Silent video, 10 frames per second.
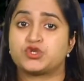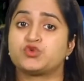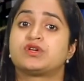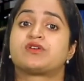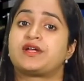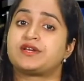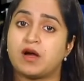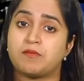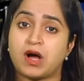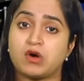to the right
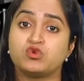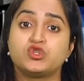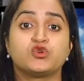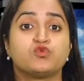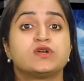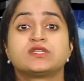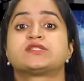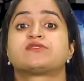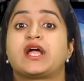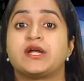amount, towards
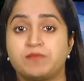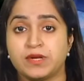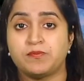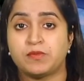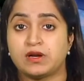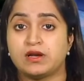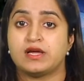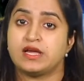the right people,